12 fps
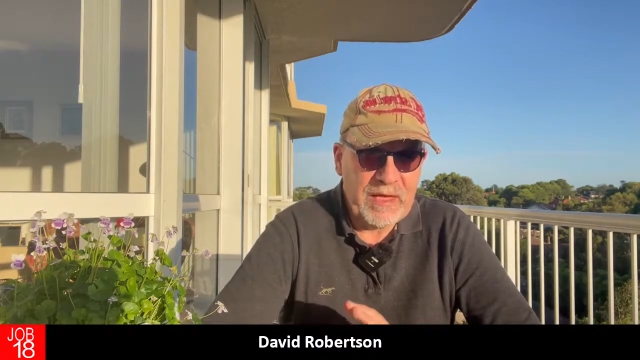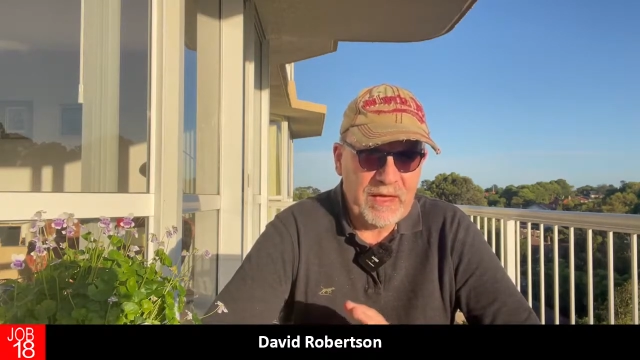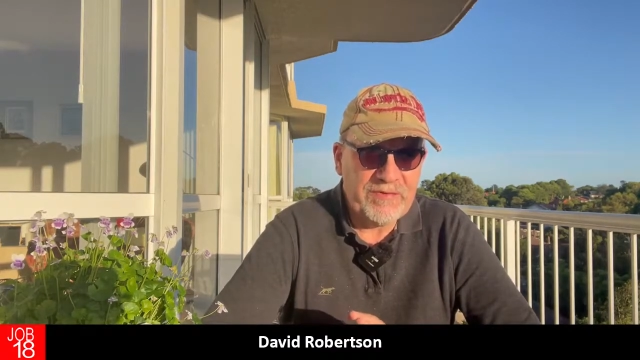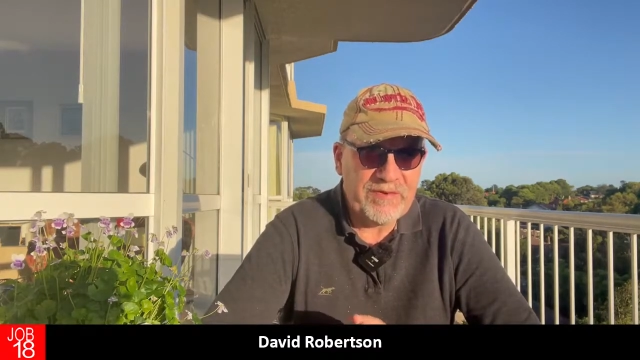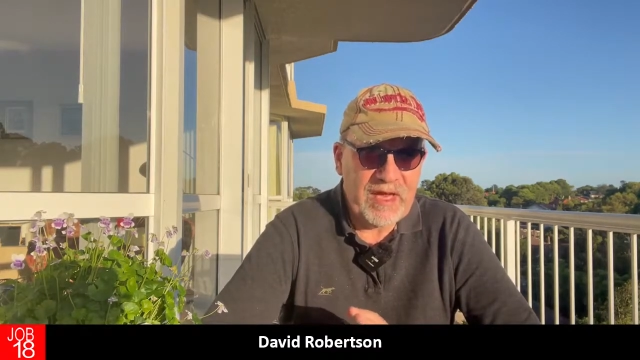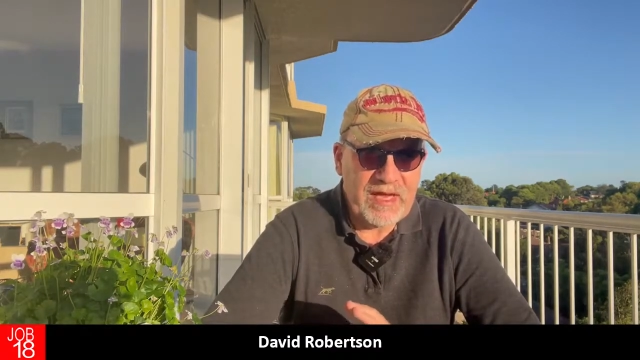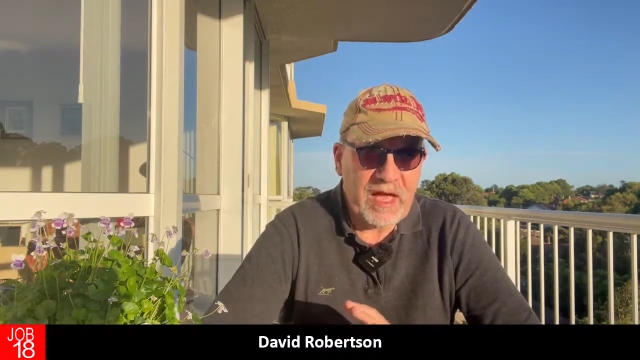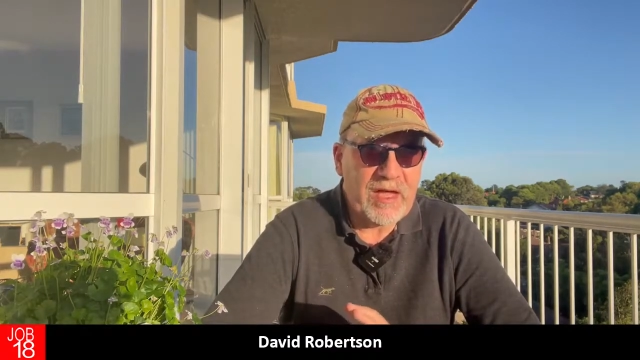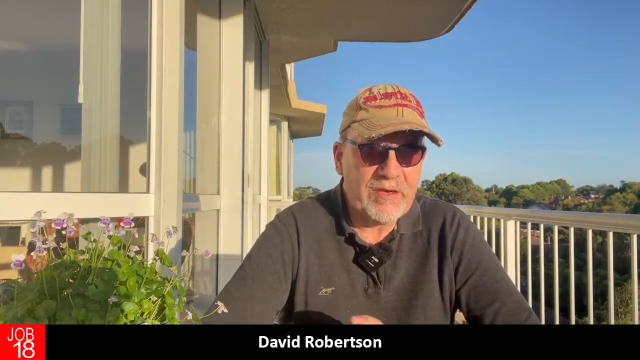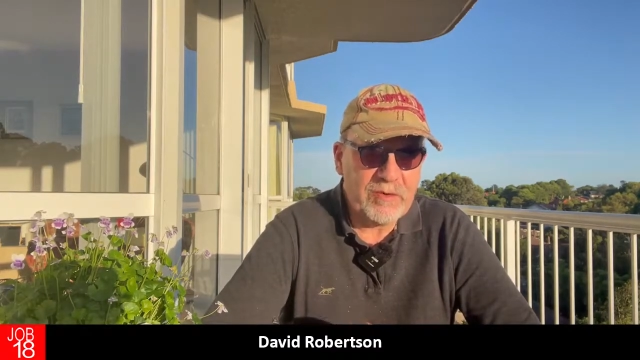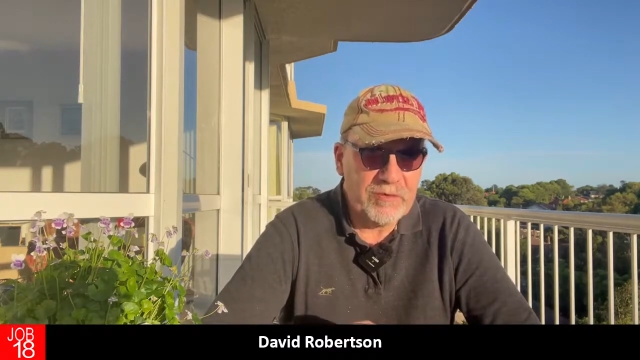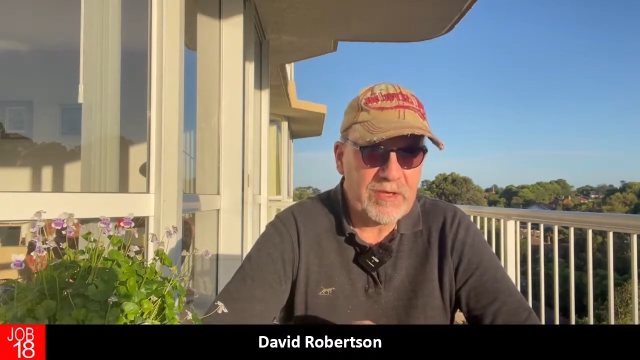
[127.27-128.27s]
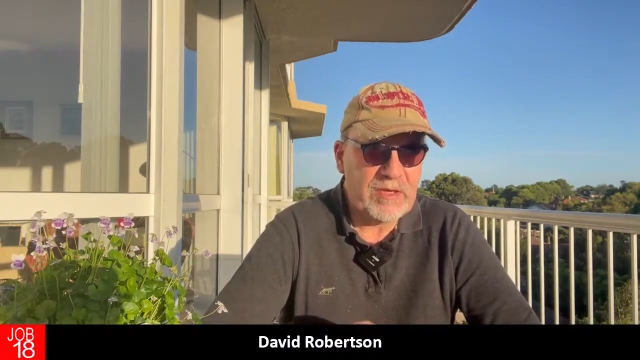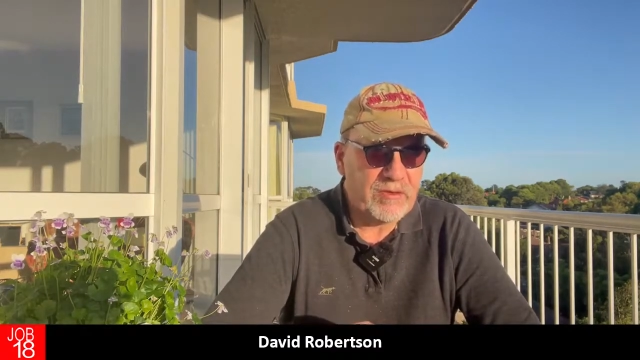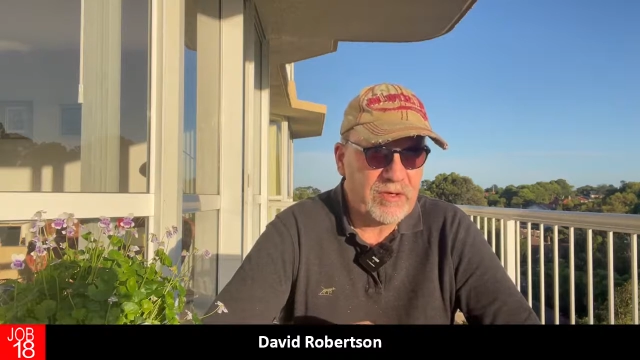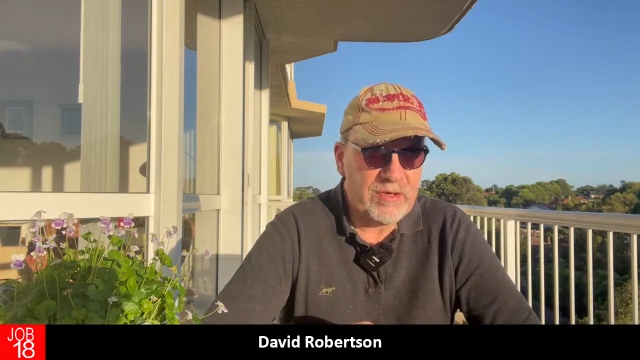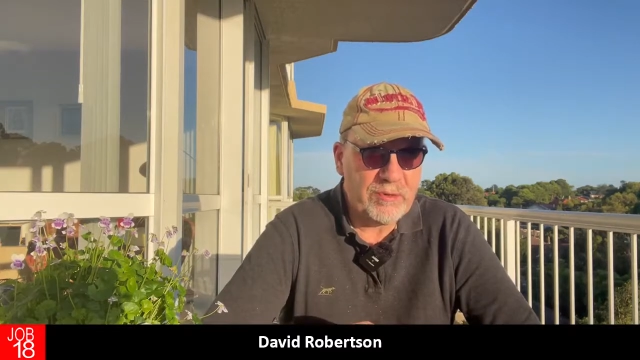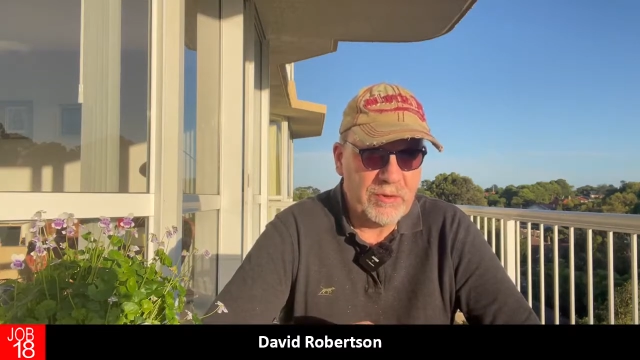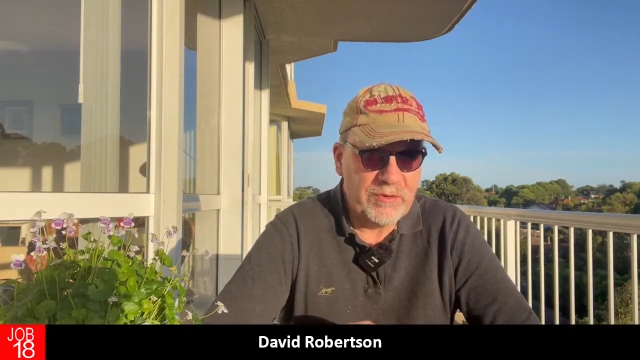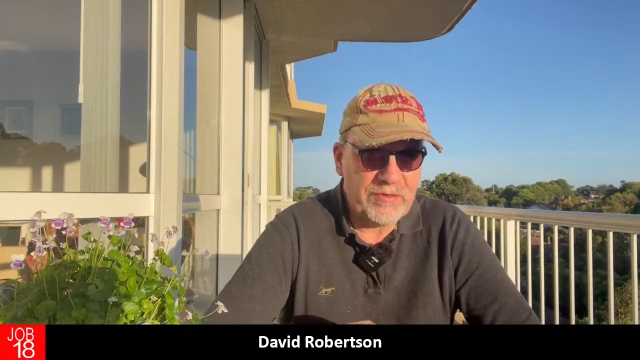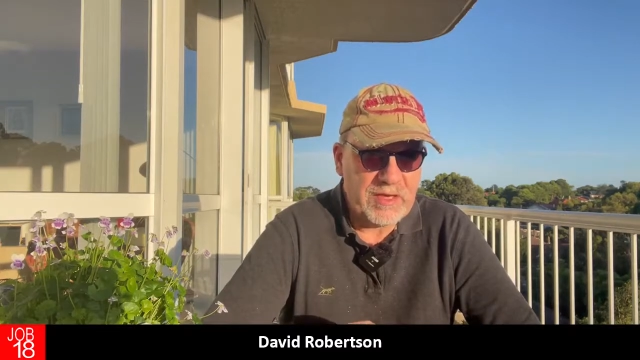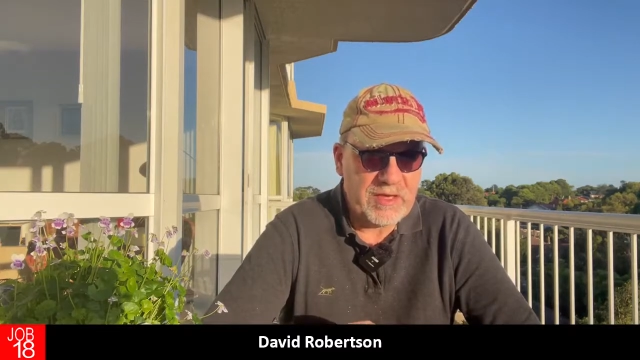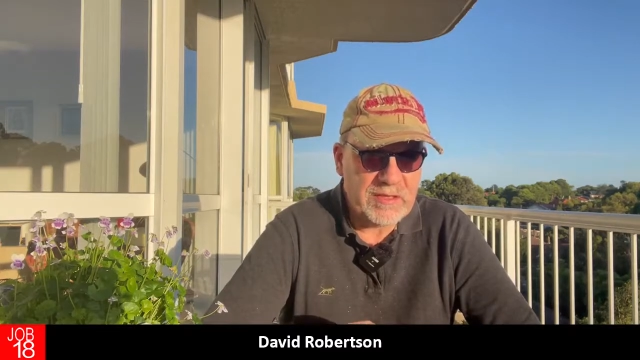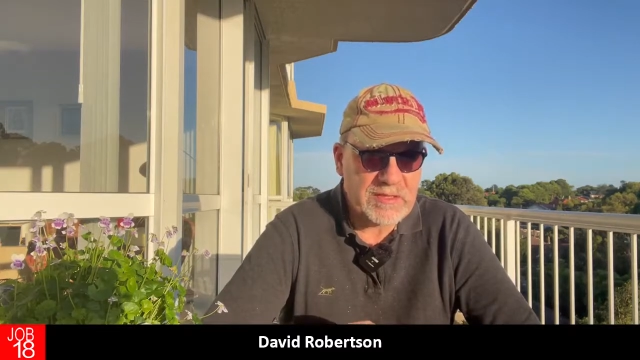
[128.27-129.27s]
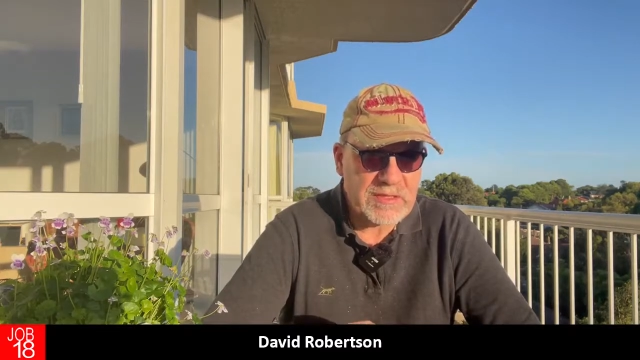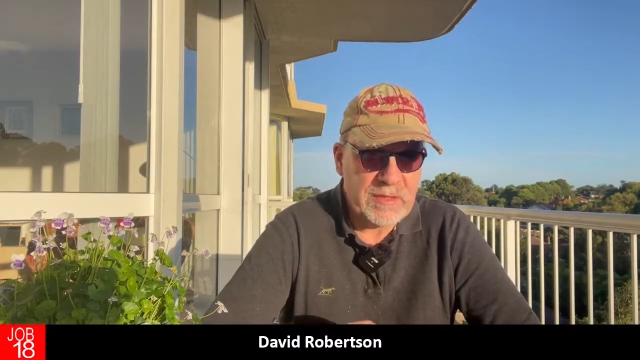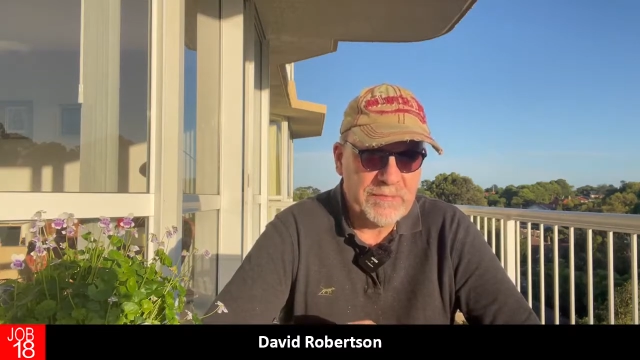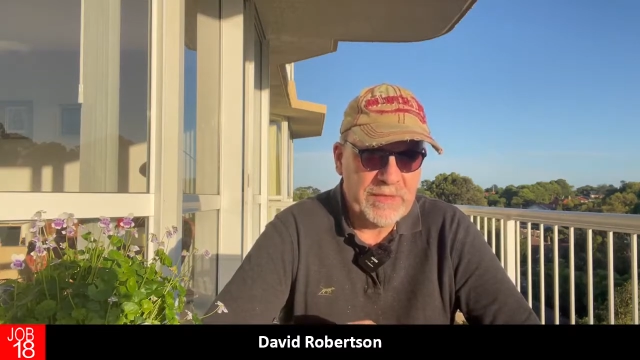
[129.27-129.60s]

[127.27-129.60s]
And saying, I know that you can do all things.